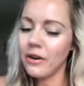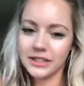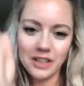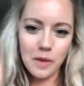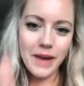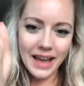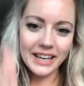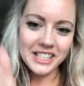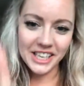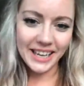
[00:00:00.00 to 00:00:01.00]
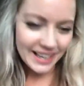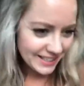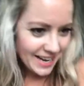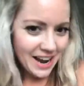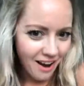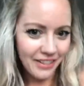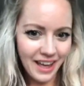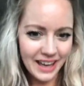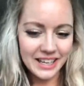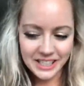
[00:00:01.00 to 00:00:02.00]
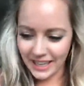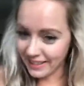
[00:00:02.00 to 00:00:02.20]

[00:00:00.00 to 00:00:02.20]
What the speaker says: some energy is near other energy,